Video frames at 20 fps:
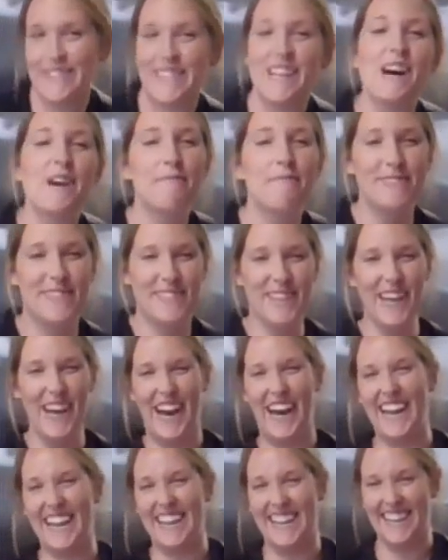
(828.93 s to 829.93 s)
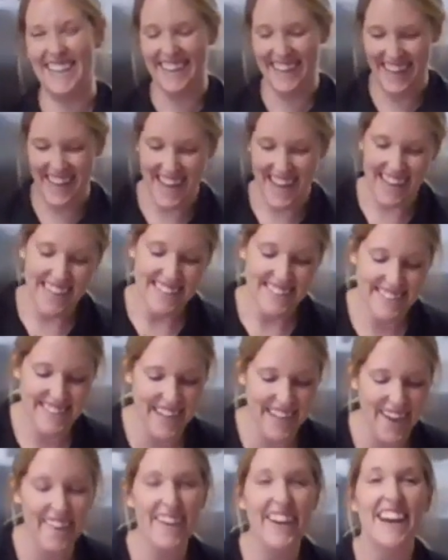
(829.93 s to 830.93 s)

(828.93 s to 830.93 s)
some done. So